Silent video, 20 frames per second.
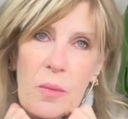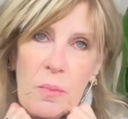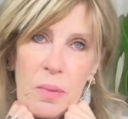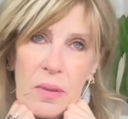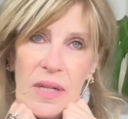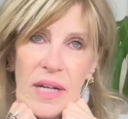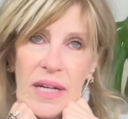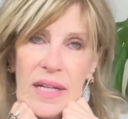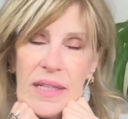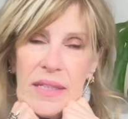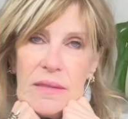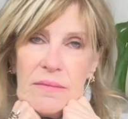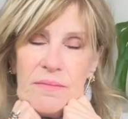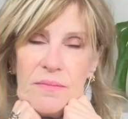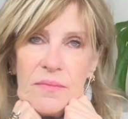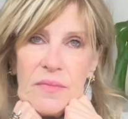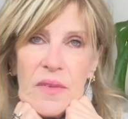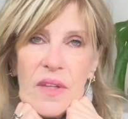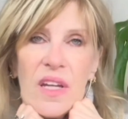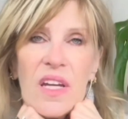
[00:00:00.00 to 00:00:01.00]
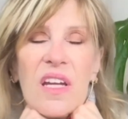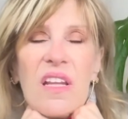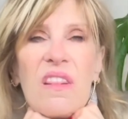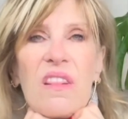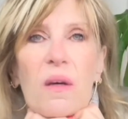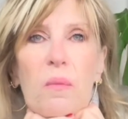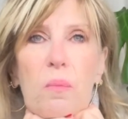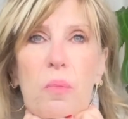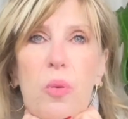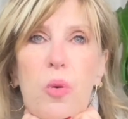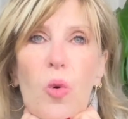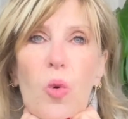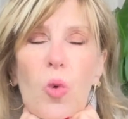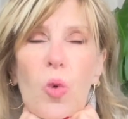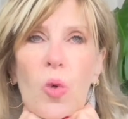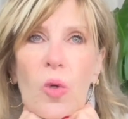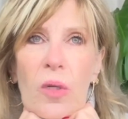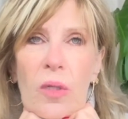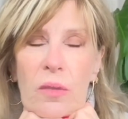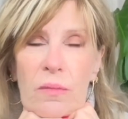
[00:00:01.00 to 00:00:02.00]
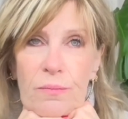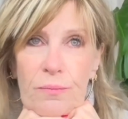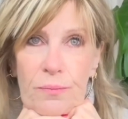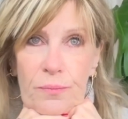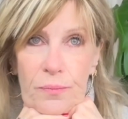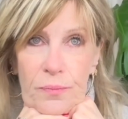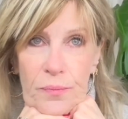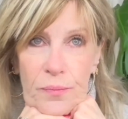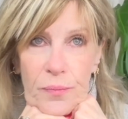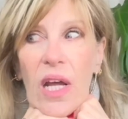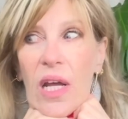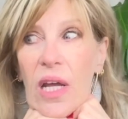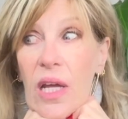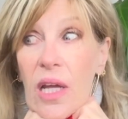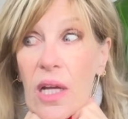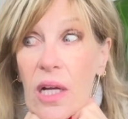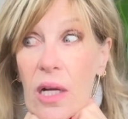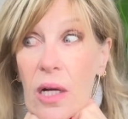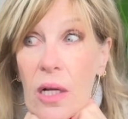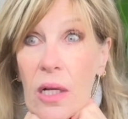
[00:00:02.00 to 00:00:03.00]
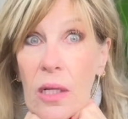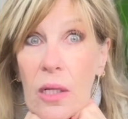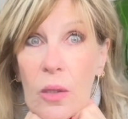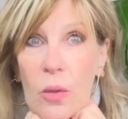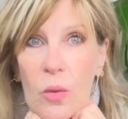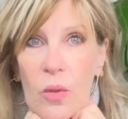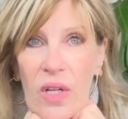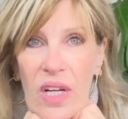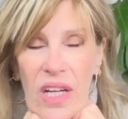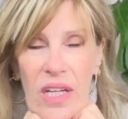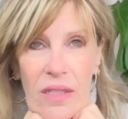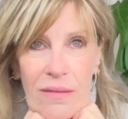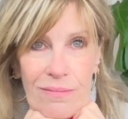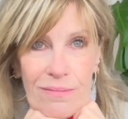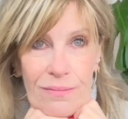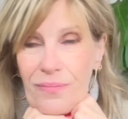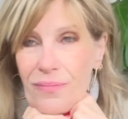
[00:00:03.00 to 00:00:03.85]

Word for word: playing in the pool, including